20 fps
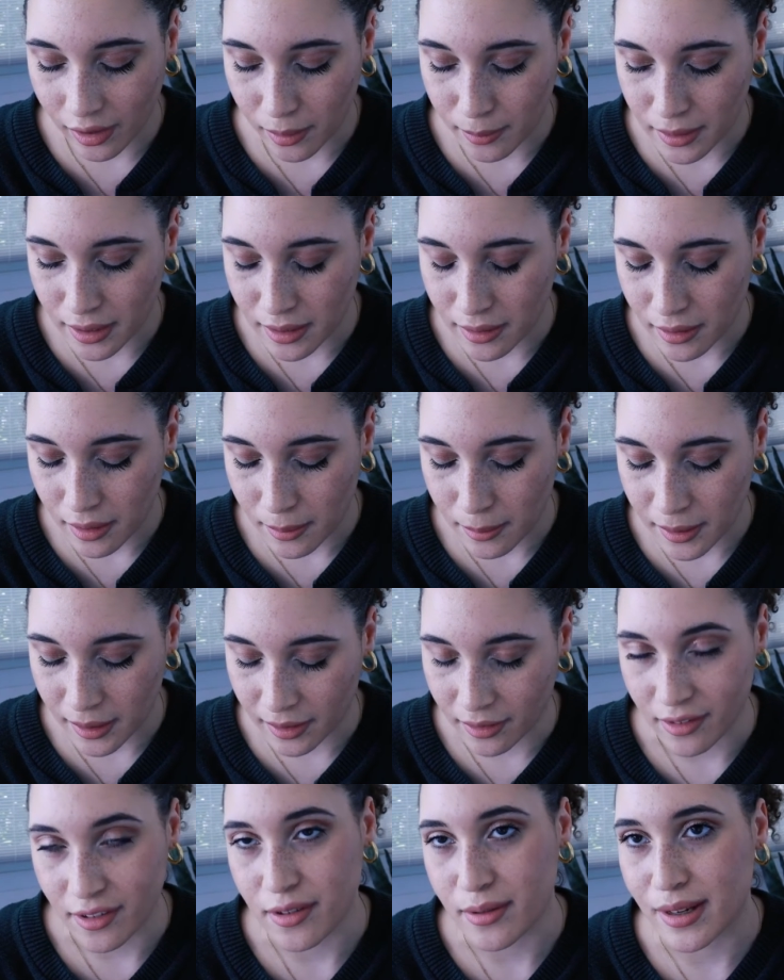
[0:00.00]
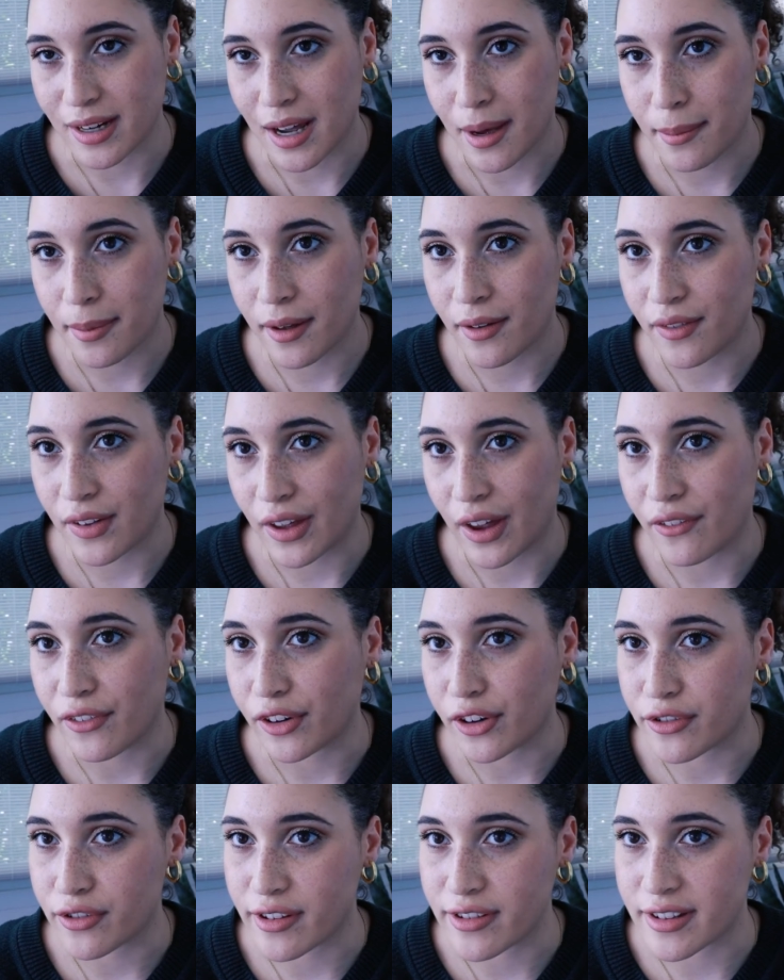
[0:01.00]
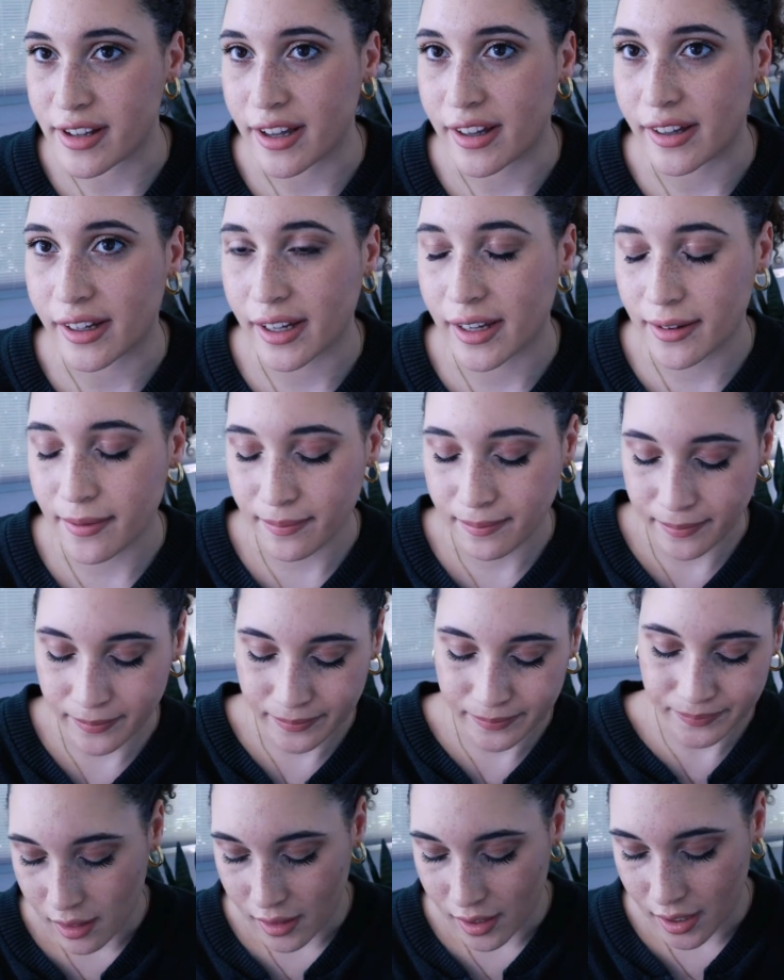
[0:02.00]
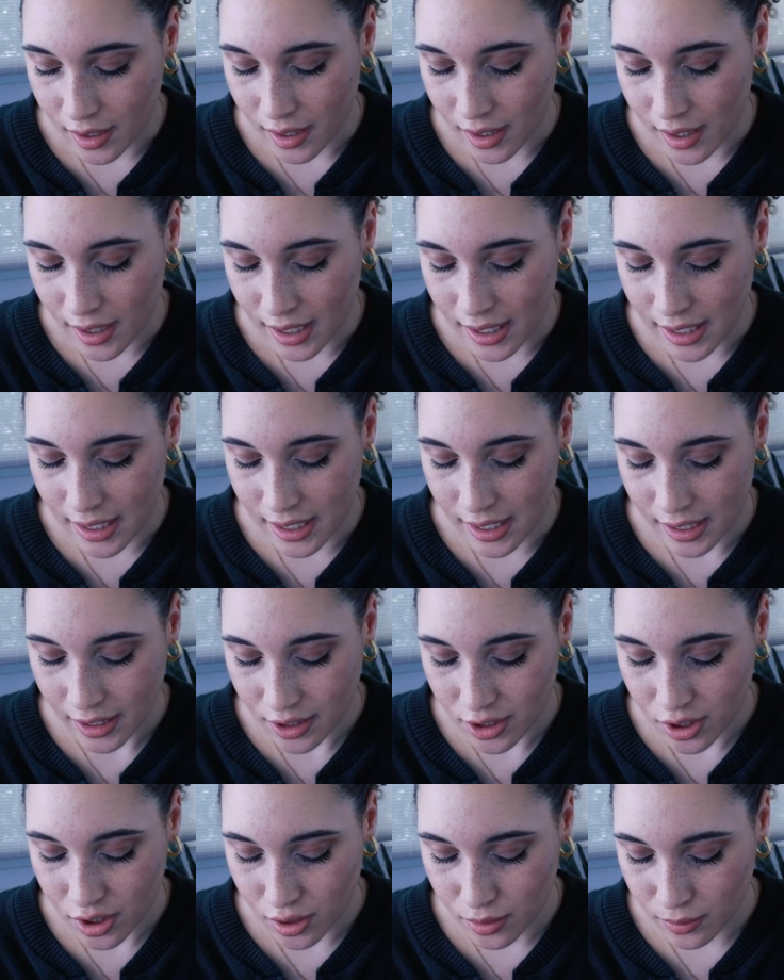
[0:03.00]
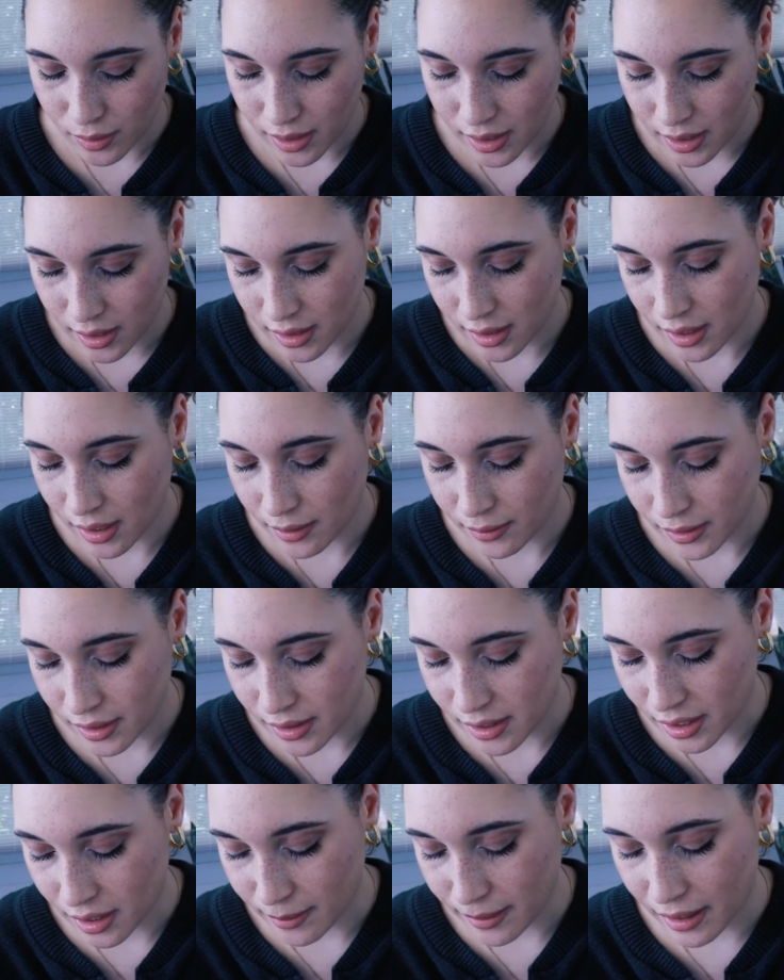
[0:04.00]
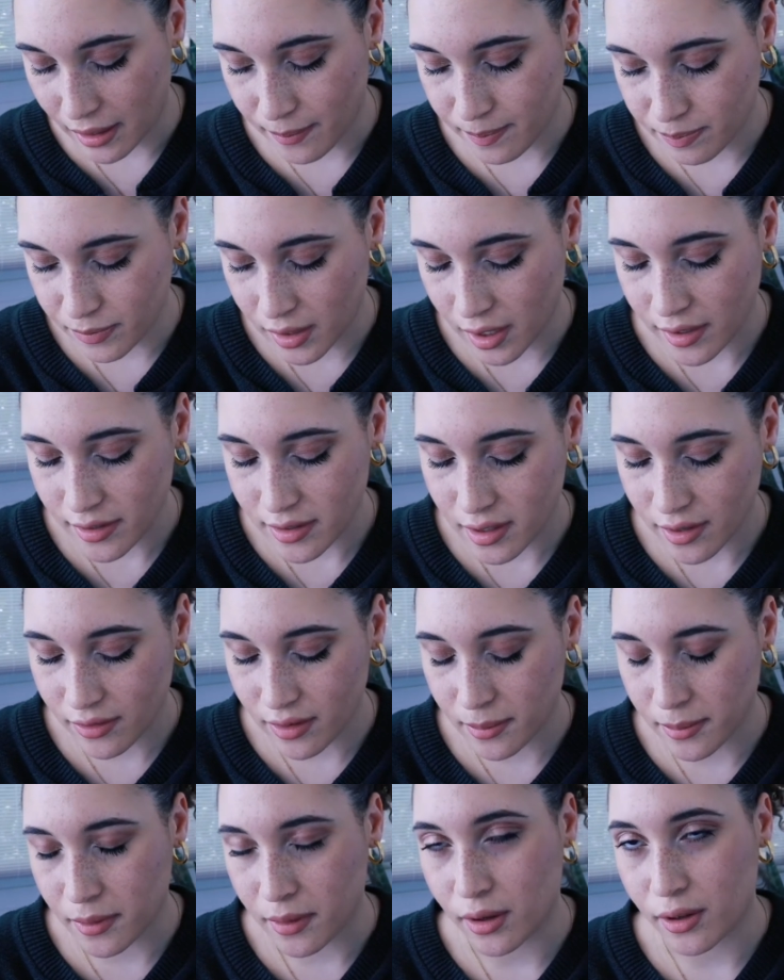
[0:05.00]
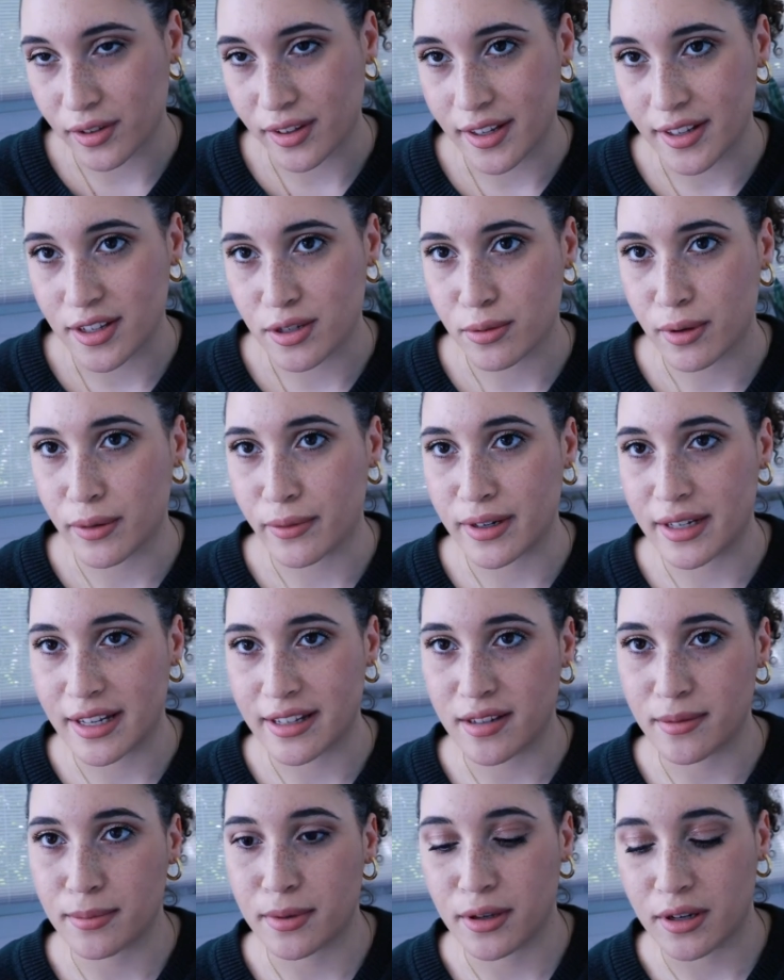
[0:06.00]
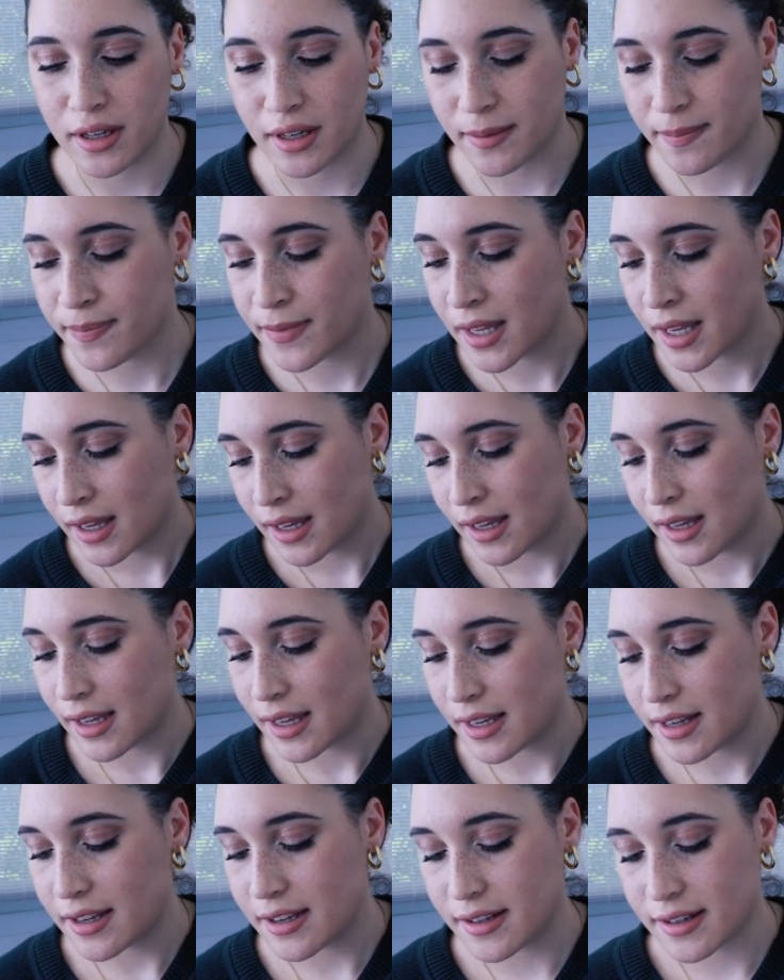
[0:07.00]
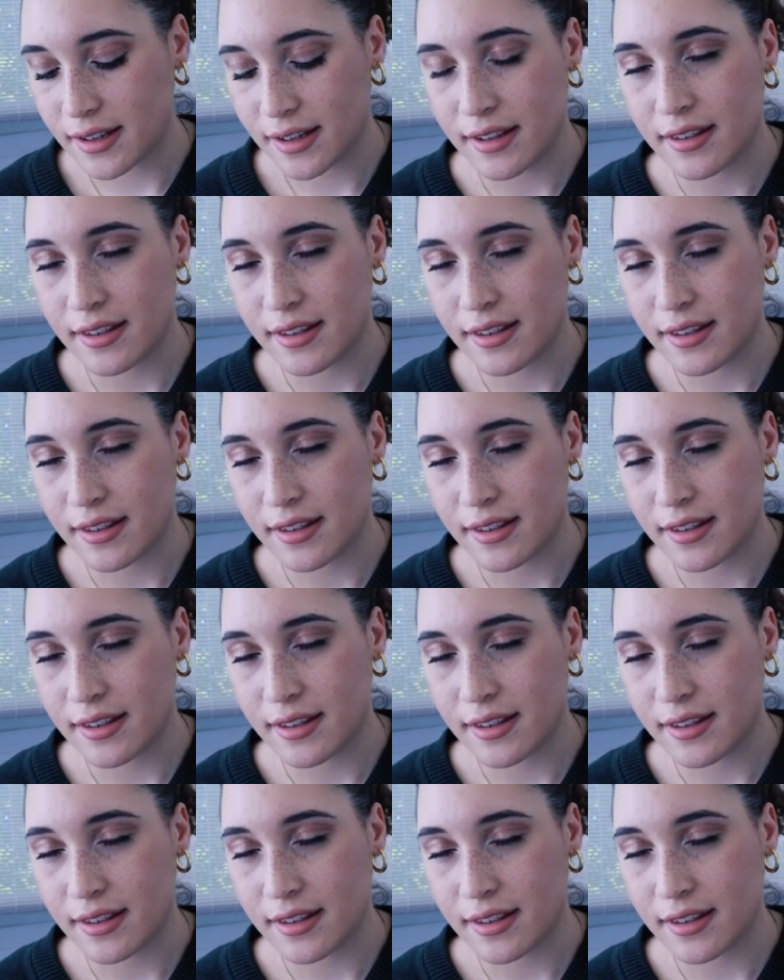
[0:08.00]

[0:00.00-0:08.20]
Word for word: recommend picking this one up if it ever goes on sale again. The next one I wanna talk about, also from Ulta's 21 Days of Beauty, is